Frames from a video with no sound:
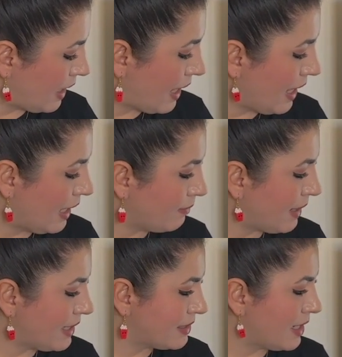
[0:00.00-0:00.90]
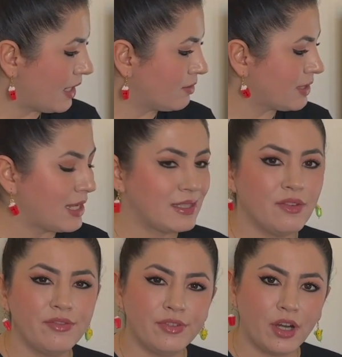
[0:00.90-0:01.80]
And mass nouns as
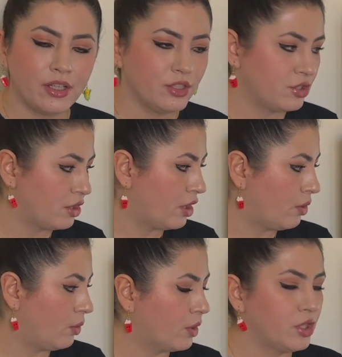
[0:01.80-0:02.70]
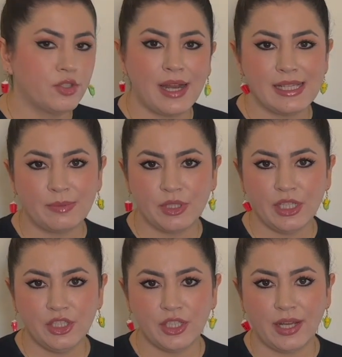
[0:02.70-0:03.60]
in furniture or
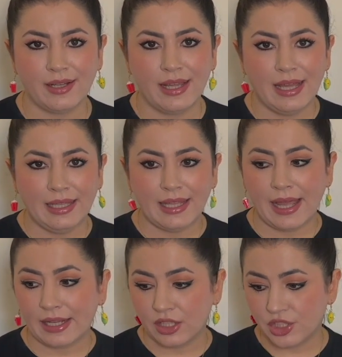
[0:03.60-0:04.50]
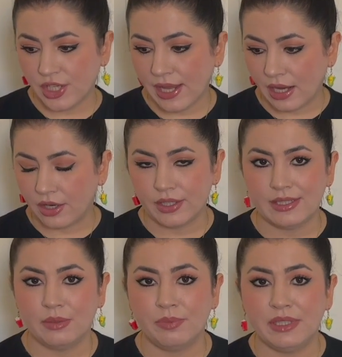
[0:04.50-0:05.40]
transportation. Like a chair
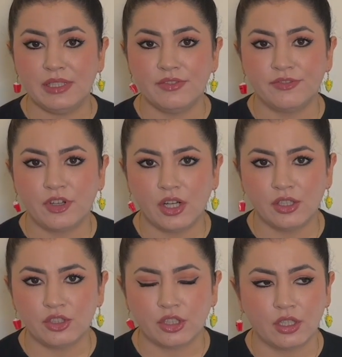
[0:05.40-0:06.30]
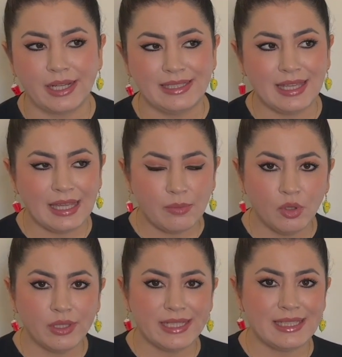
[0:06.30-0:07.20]
is a piece of furniture, a
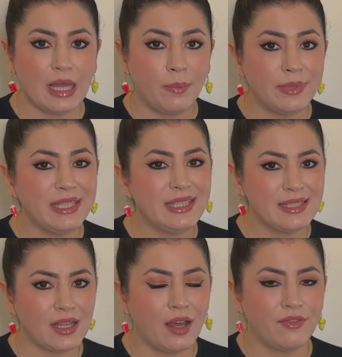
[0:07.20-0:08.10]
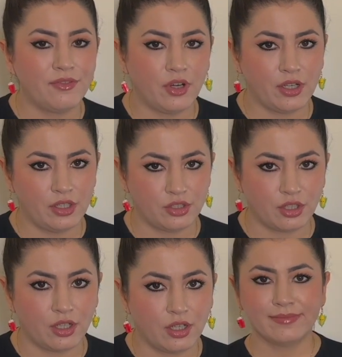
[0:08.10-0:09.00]
table is a piece of
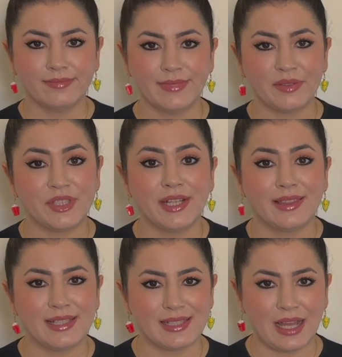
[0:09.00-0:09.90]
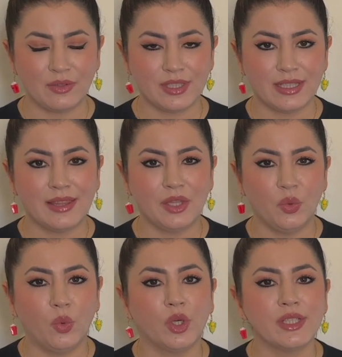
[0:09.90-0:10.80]
furniture. Now check this out. The
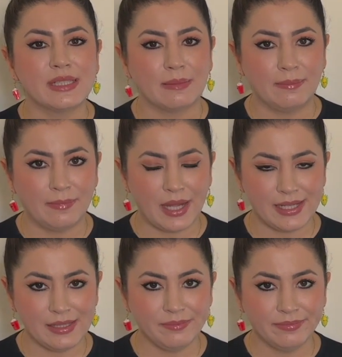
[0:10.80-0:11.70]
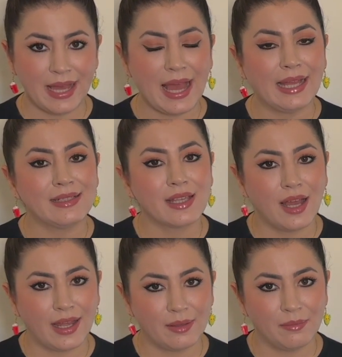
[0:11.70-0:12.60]
words money and
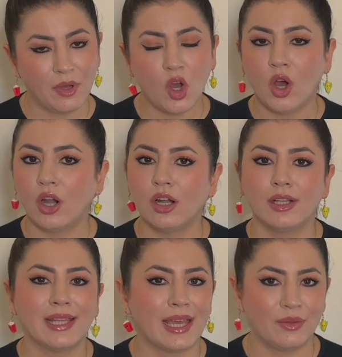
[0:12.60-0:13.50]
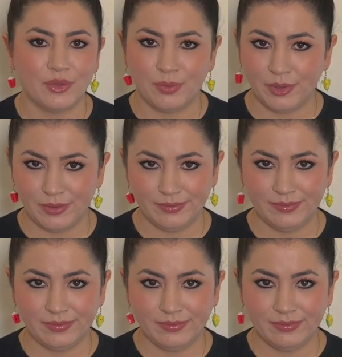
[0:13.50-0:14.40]
time are uncountable.
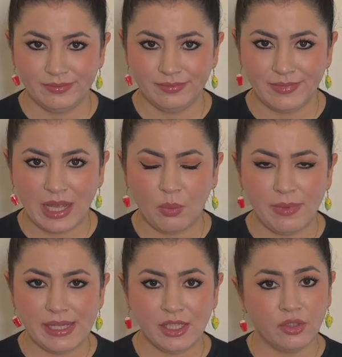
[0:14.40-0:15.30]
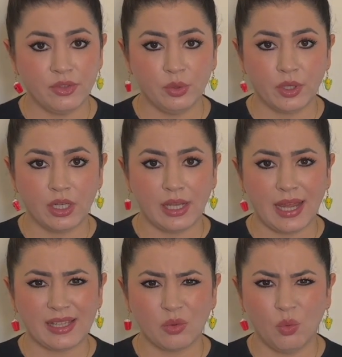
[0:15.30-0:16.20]
Now many of you are
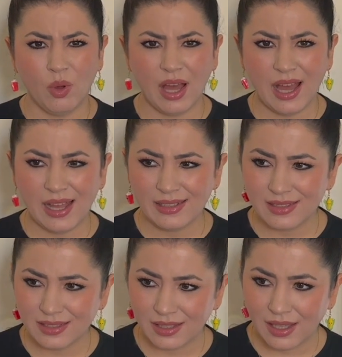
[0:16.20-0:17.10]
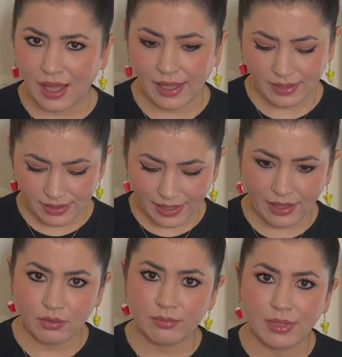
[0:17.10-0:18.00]
like, what? I can
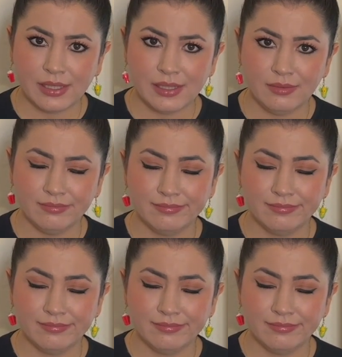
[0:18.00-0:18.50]
count money.